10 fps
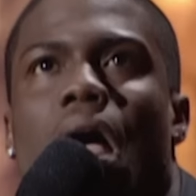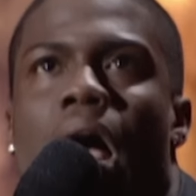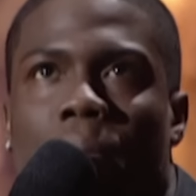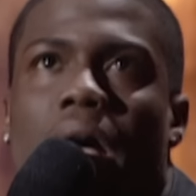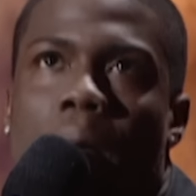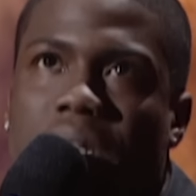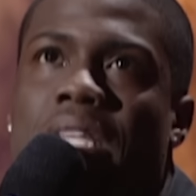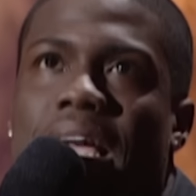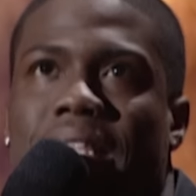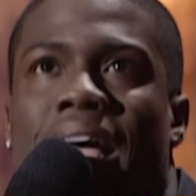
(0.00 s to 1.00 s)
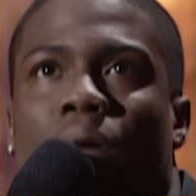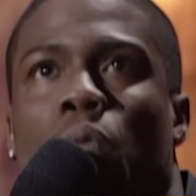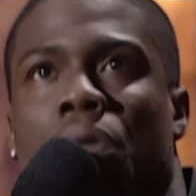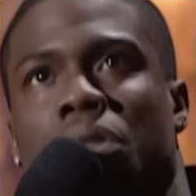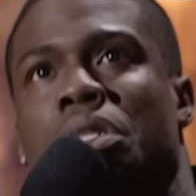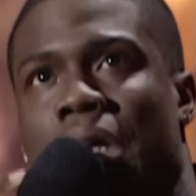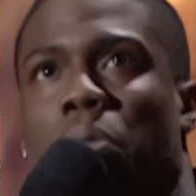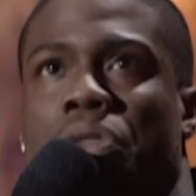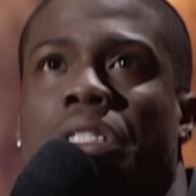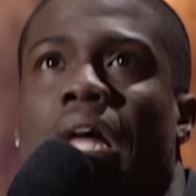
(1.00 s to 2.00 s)
I'm gonna take that with the
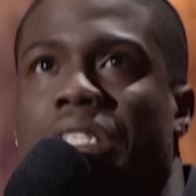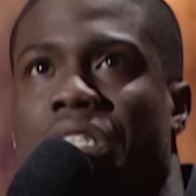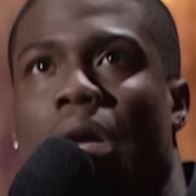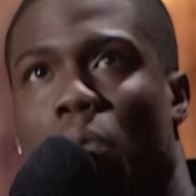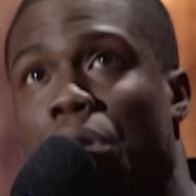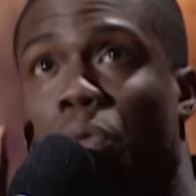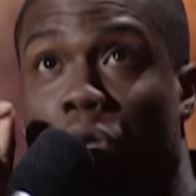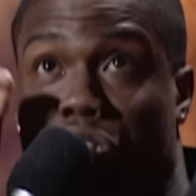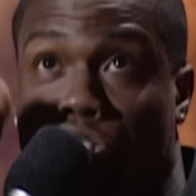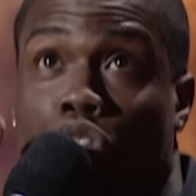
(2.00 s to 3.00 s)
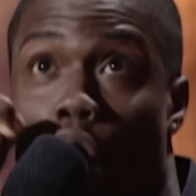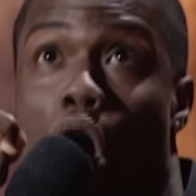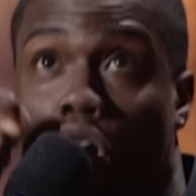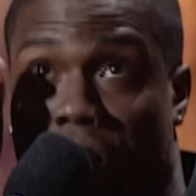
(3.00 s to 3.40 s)
double shot of Jack with a, with a straw.